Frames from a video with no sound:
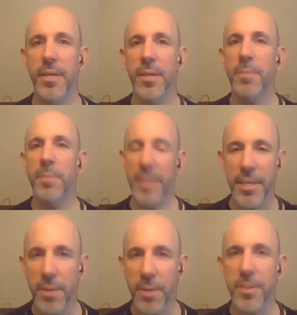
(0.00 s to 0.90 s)
but I know
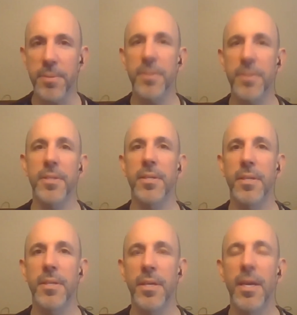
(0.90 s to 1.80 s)
you.
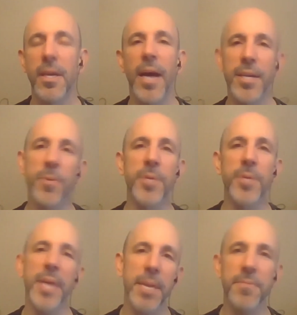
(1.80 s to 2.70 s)
I know where you
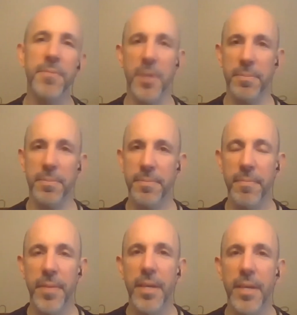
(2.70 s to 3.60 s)
came from.
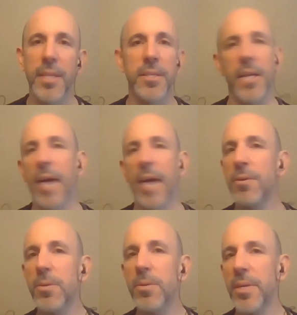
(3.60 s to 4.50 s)
Look, I don't know
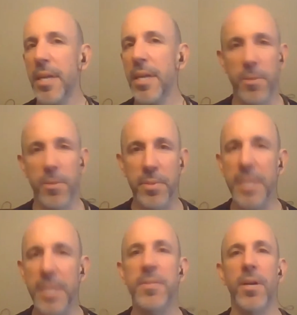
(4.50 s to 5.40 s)
what your
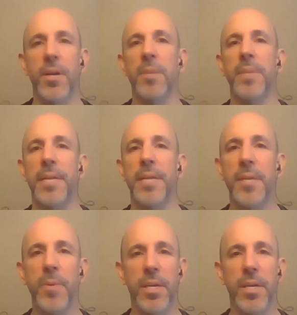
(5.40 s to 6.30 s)
beliefs are, but I think we
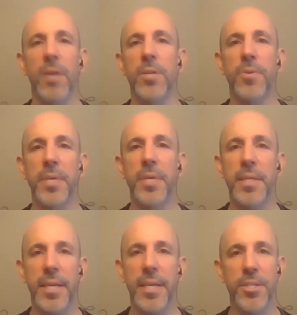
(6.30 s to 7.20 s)
can all agree that
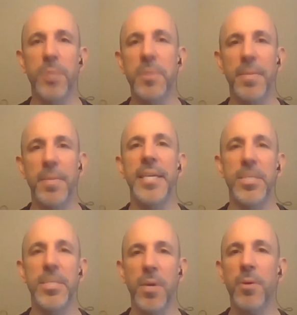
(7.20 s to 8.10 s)
as human beings, we
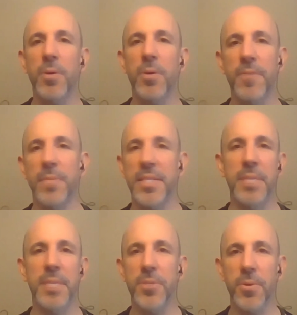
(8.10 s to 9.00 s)
all came from the same
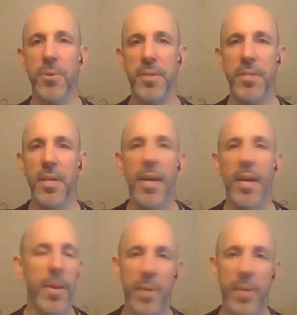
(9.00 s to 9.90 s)
source. And
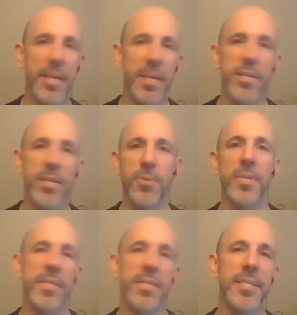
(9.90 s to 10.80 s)
whatever that source
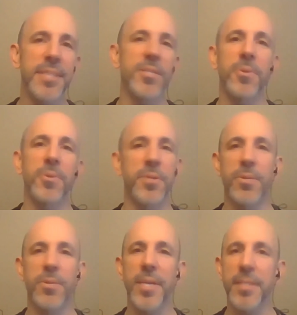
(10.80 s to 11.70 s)
is, that's the source of
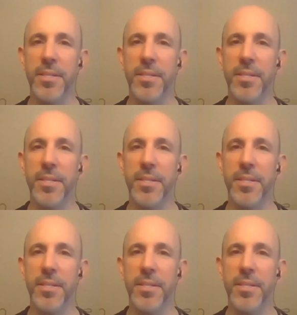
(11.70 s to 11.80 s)
greatness.